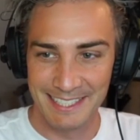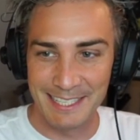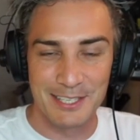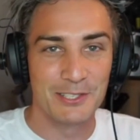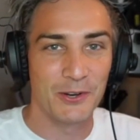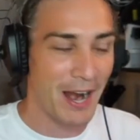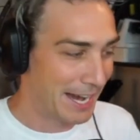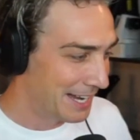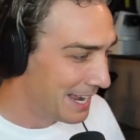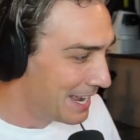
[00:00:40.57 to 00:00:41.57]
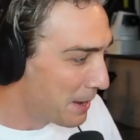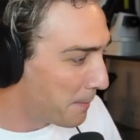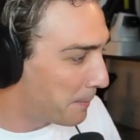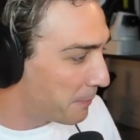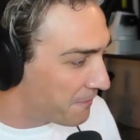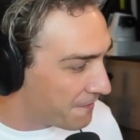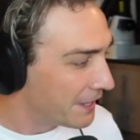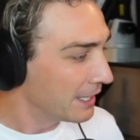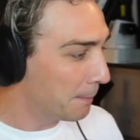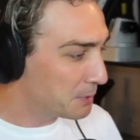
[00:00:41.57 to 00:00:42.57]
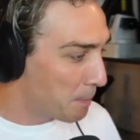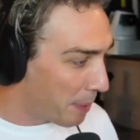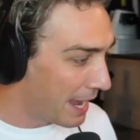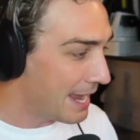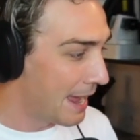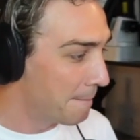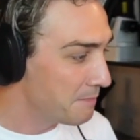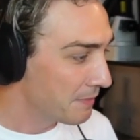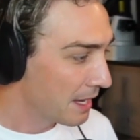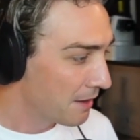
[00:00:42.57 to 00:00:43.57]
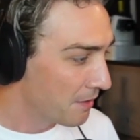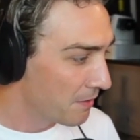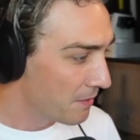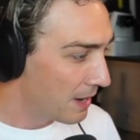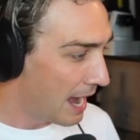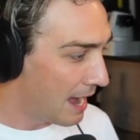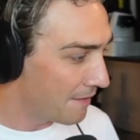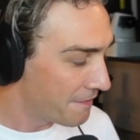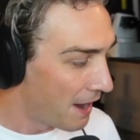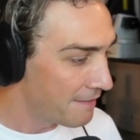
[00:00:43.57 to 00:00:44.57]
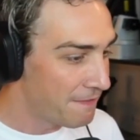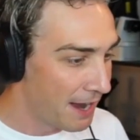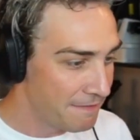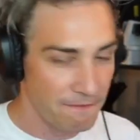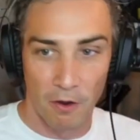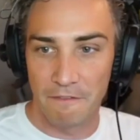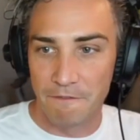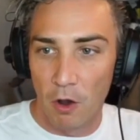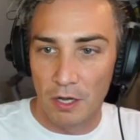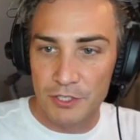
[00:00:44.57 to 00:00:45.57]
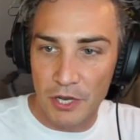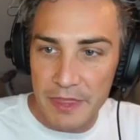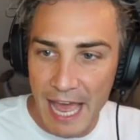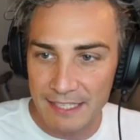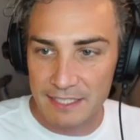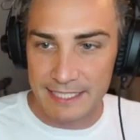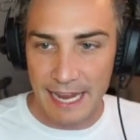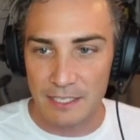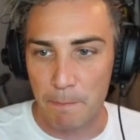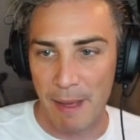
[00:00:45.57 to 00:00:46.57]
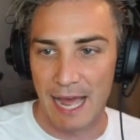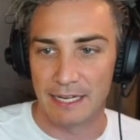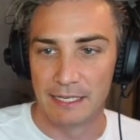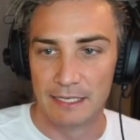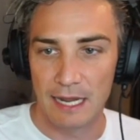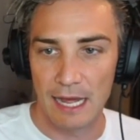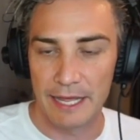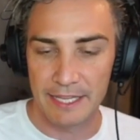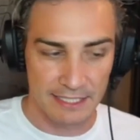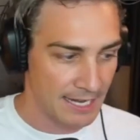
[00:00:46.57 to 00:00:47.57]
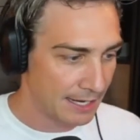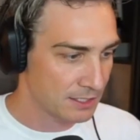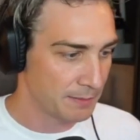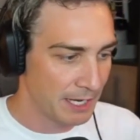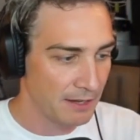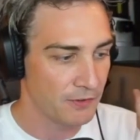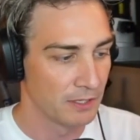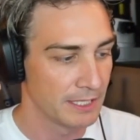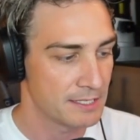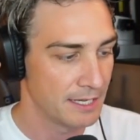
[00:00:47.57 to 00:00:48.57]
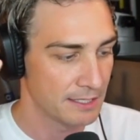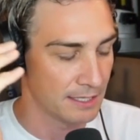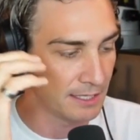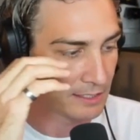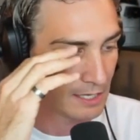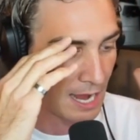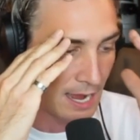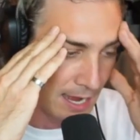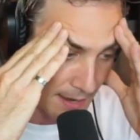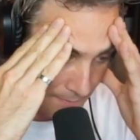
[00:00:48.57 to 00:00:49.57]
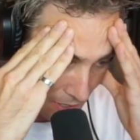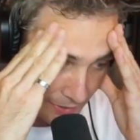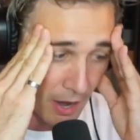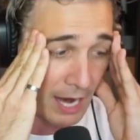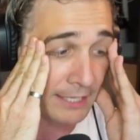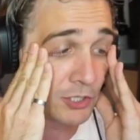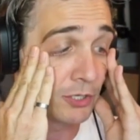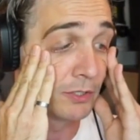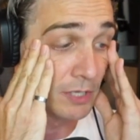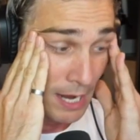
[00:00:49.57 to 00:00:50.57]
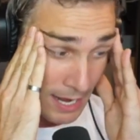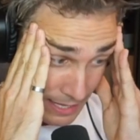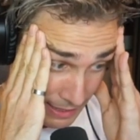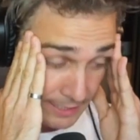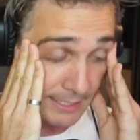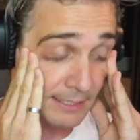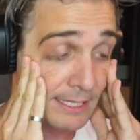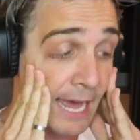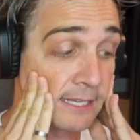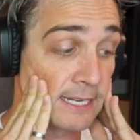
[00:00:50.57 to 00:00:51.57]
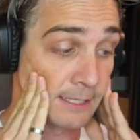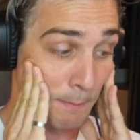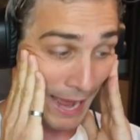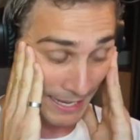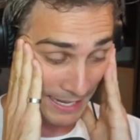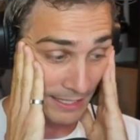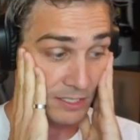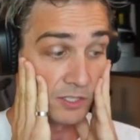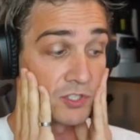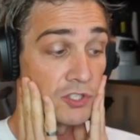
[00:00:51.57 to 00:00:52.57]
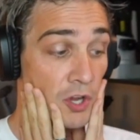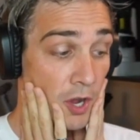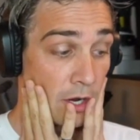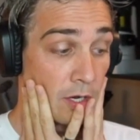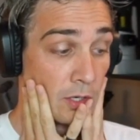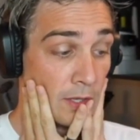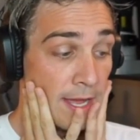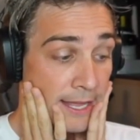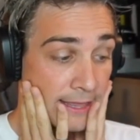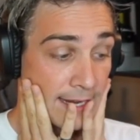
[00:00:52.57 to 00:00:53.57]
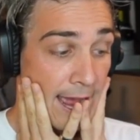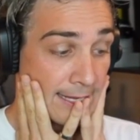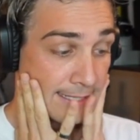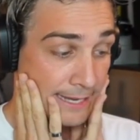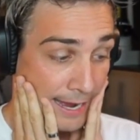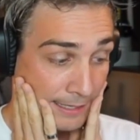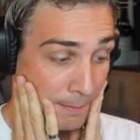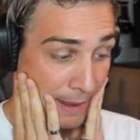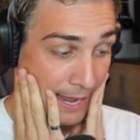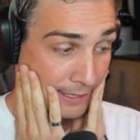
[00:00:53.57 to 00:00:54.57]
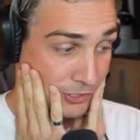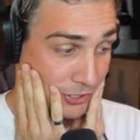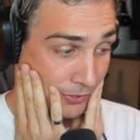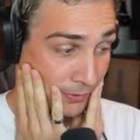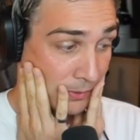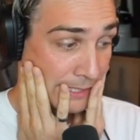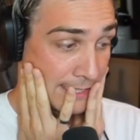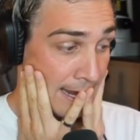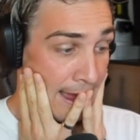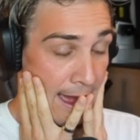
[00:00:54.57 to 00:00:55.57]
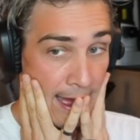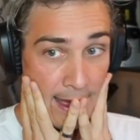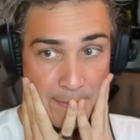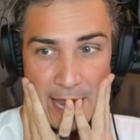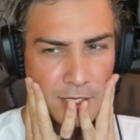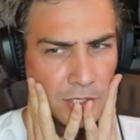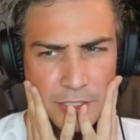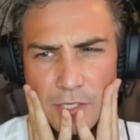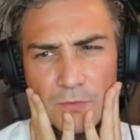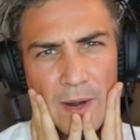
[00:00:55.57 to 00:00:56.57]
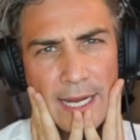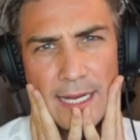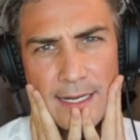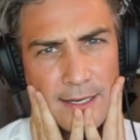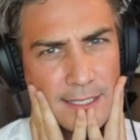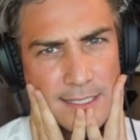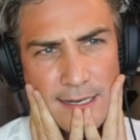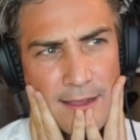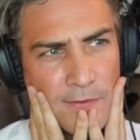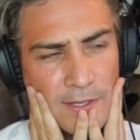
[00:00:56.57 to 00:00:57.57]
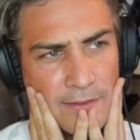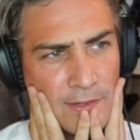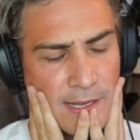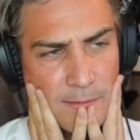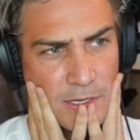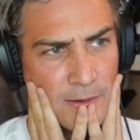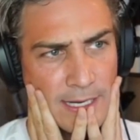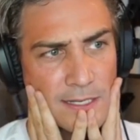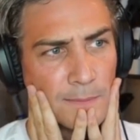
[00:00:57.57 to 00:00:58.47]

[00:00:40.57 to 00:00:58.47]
This is great. Philips PM 5544. So that test pattern that's next to me, and if you're listening to this on iTunes, this is that test pattern that's a circle that has color bands through it. And you'd recognize it if you live in the US.